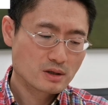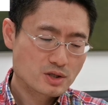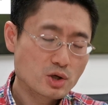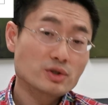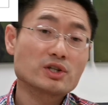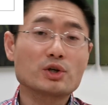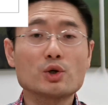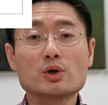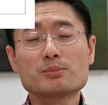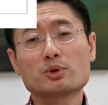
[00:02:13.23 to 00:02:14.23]
So
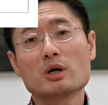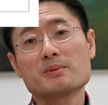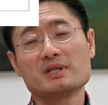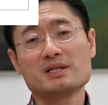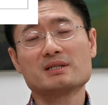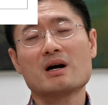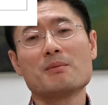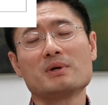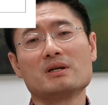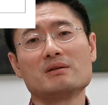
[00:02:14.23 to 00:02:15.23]
secured properties
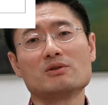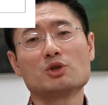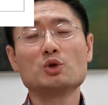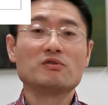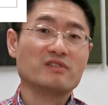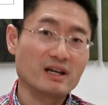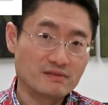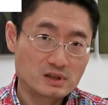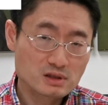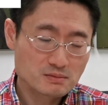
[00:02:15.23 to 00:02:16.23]
come in two
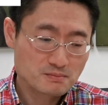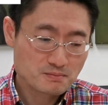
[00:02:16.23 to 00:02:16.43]
flavors: